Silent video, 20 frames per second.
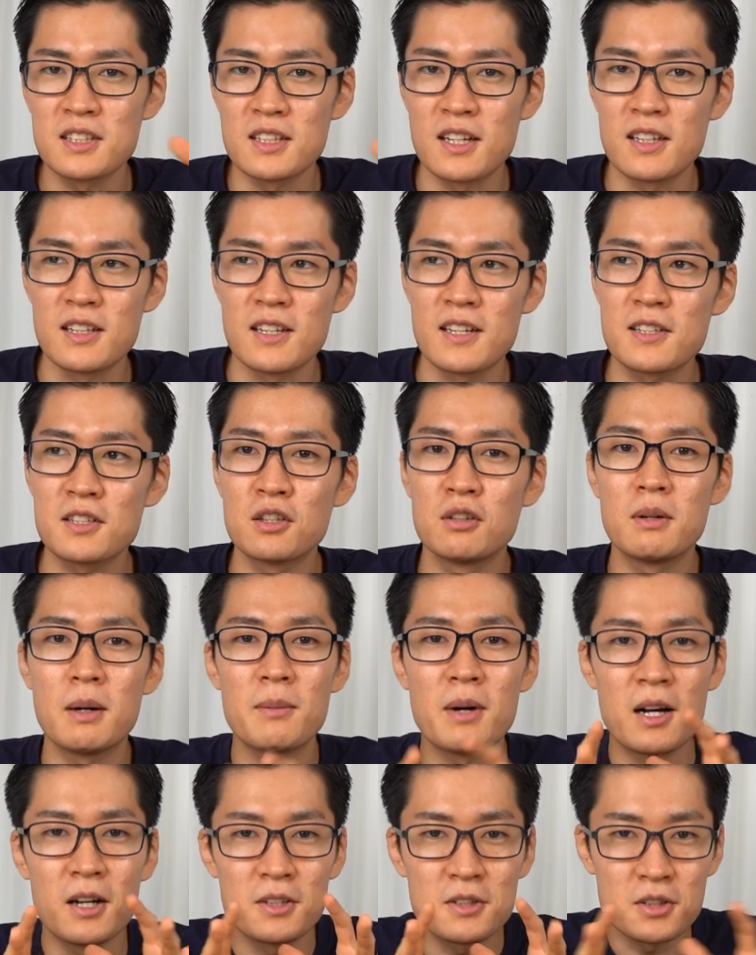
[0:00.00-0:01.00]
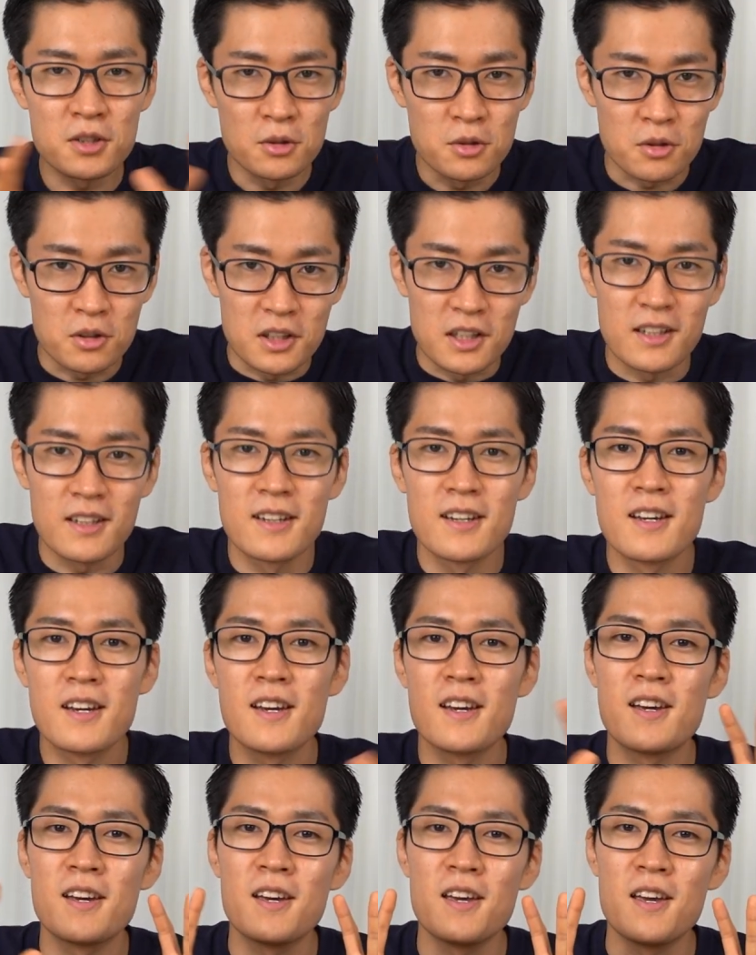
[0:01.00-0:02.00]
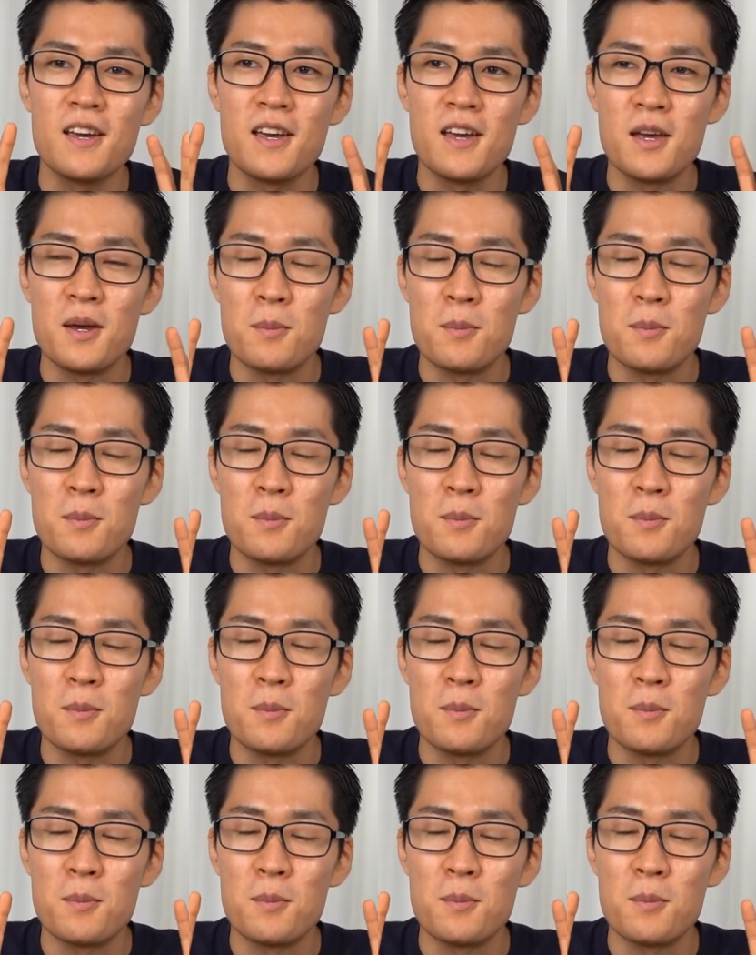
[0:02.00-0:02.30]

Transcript: so they will simply leak outside the microwave oven.